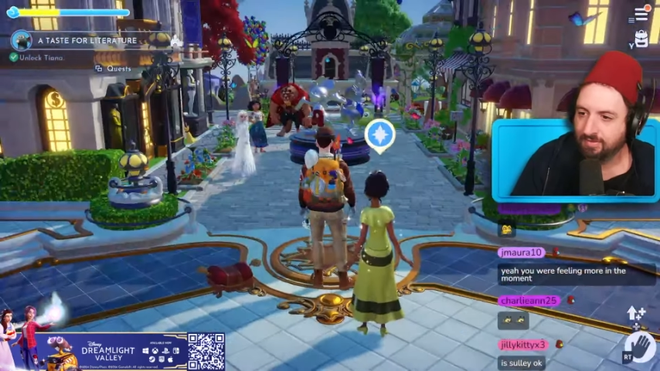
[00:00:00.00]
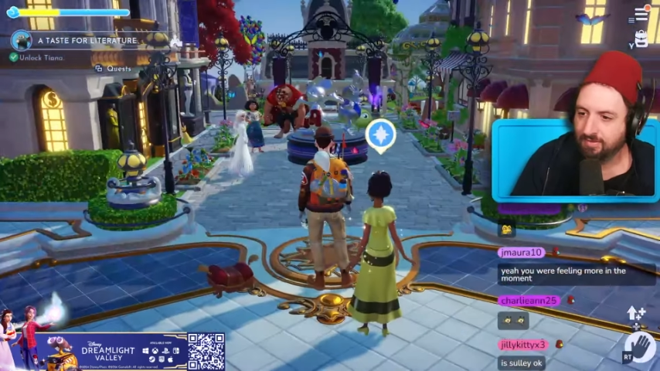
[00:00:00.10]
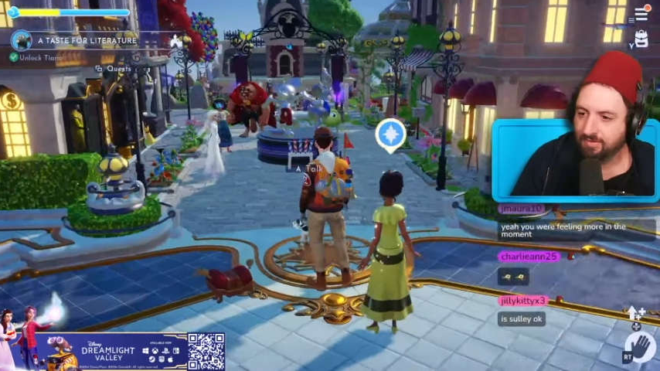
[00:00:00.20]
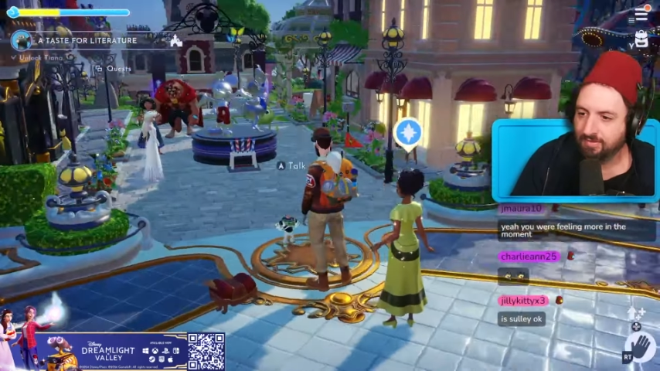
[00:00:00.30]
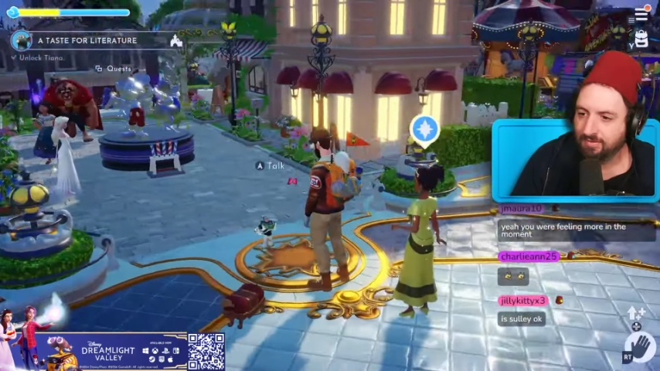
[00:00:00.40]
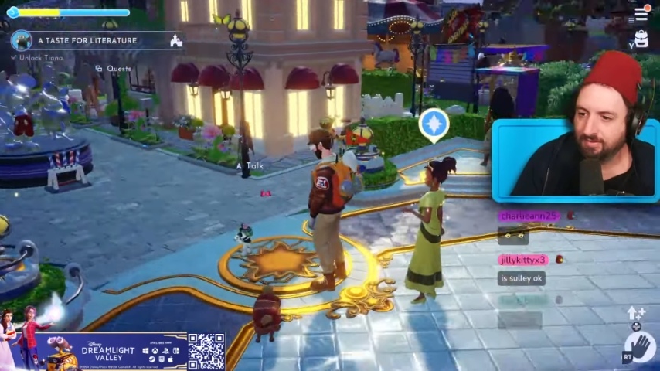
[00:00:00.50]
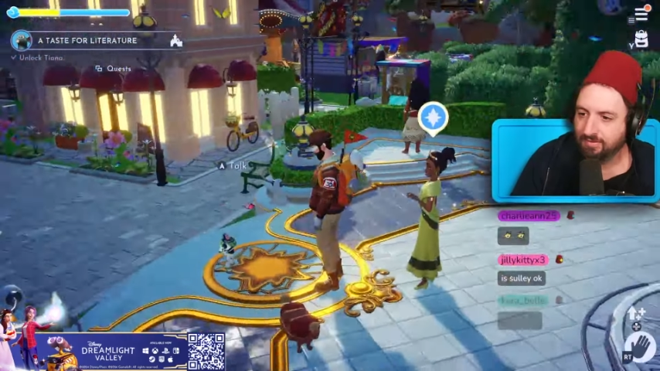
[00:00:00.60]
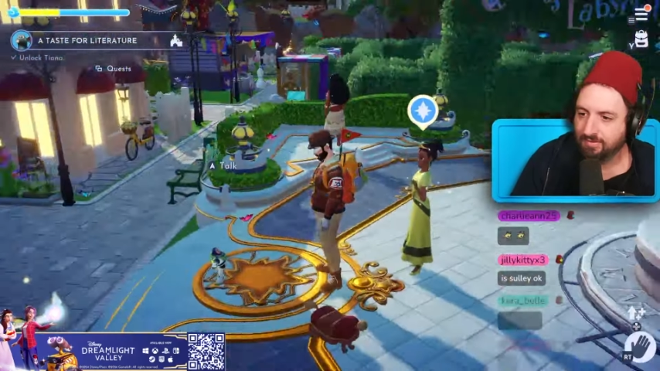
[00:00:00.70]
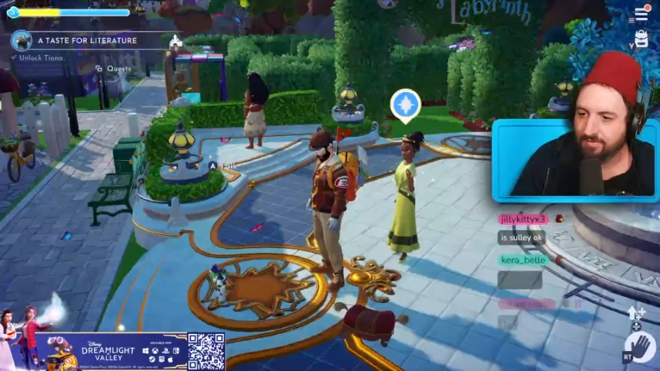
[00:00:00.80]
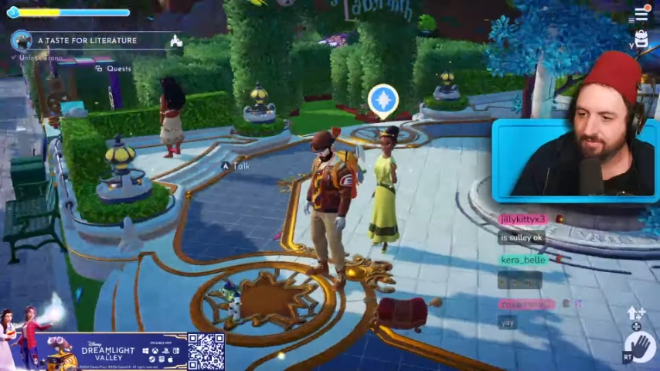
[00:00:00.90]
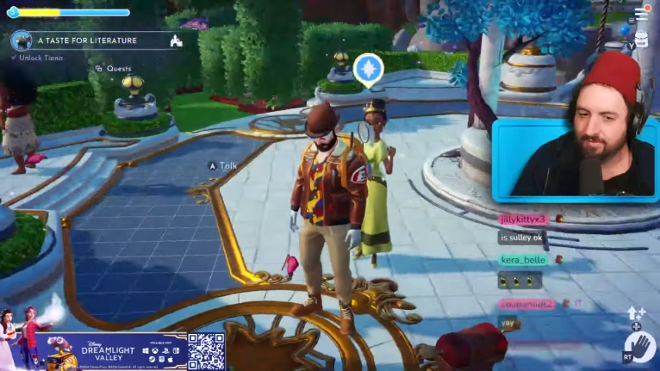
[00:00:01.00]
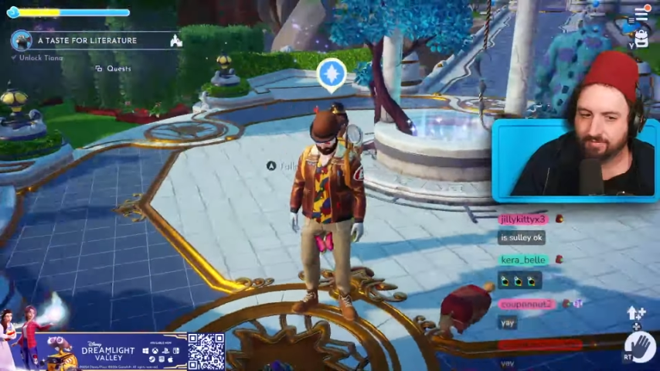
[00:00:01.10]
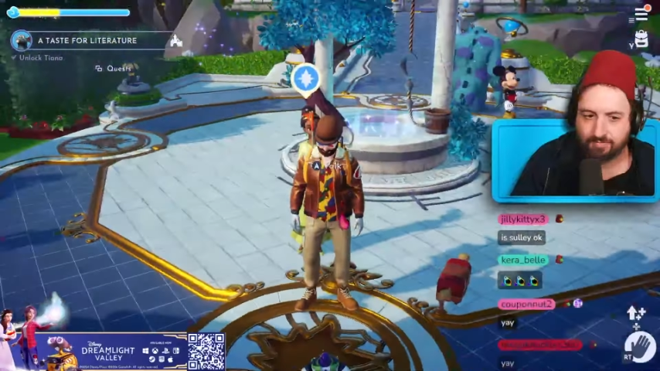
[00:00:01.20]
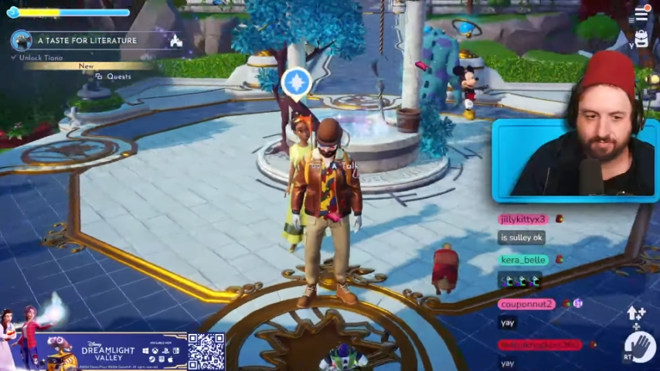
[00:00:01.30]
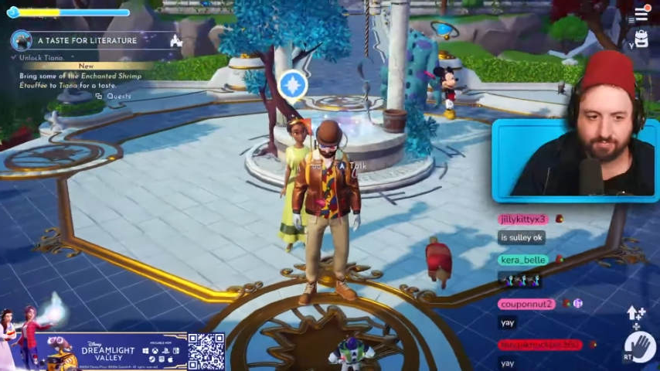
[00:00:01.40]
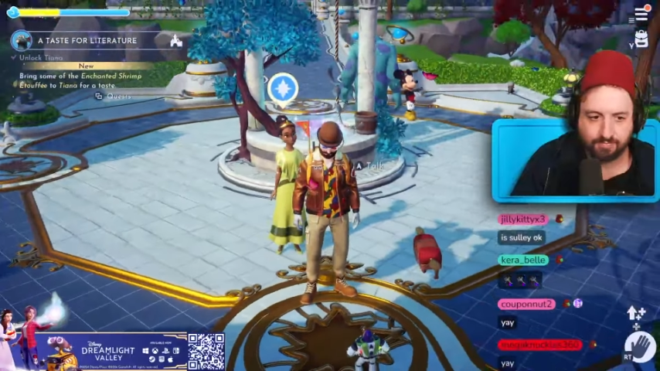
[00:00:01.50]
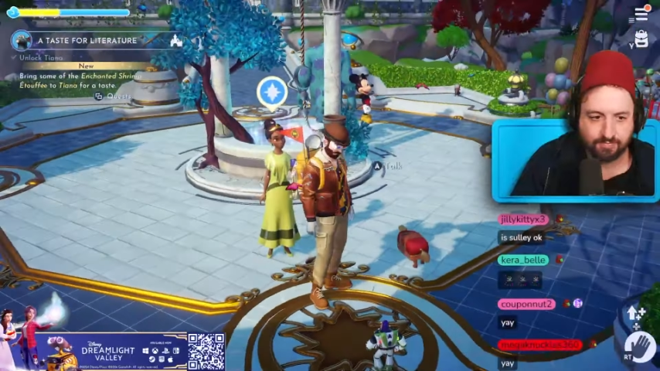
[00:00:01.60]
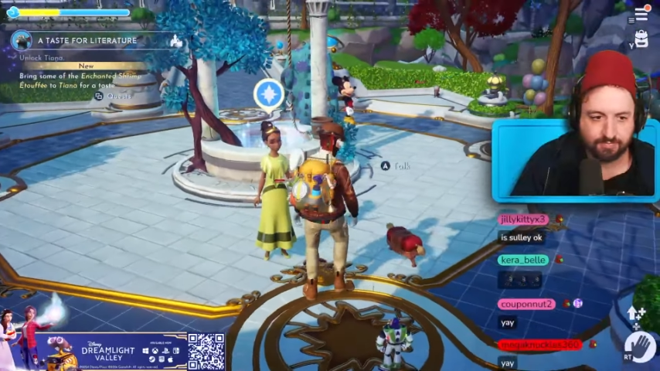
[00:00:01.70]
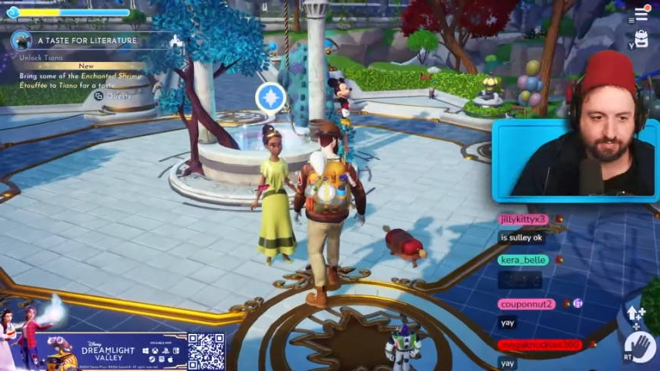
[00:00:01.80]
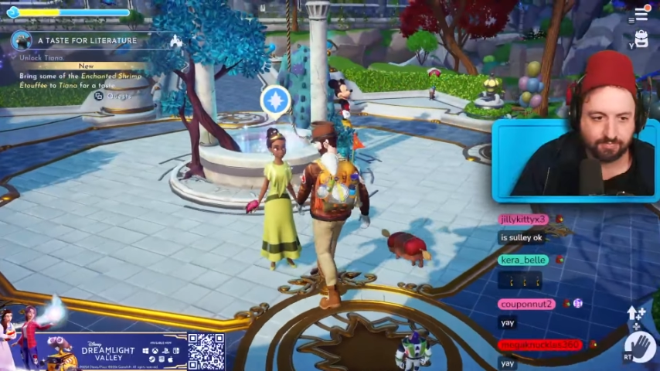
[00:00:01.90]

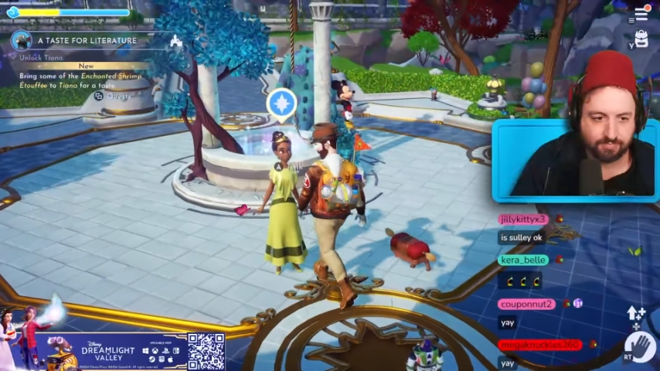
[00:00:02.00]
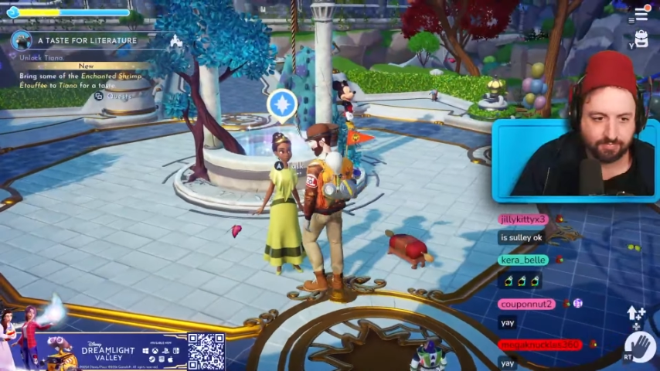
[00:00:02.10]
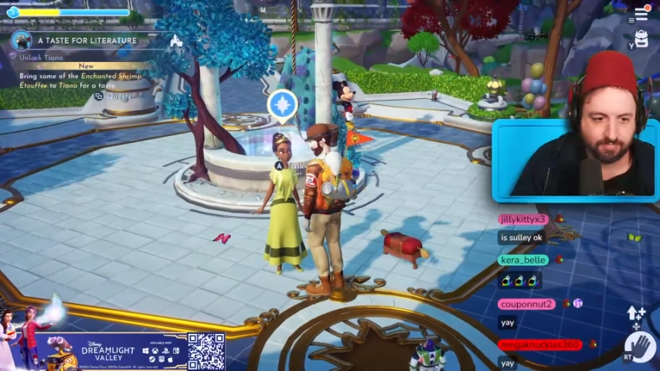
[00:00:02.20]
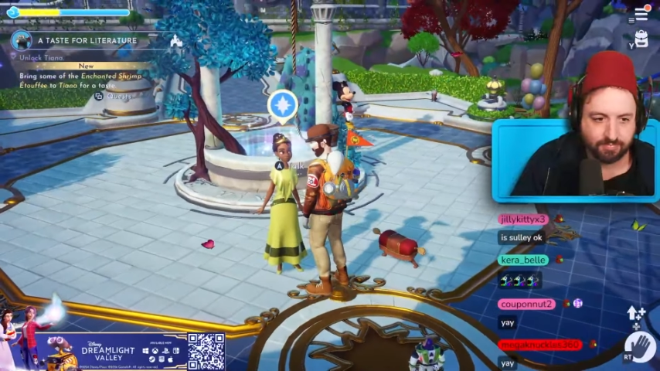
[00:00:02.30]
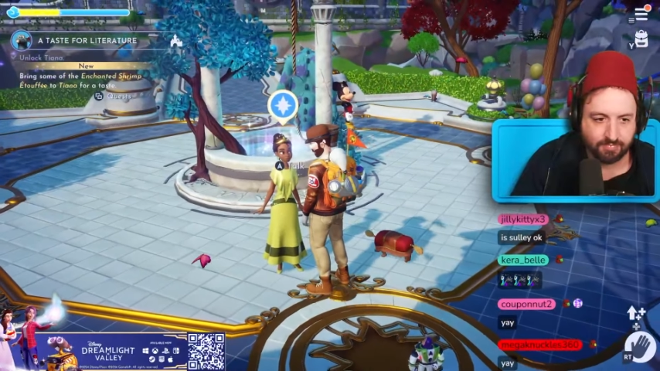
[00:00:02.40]
[no speech]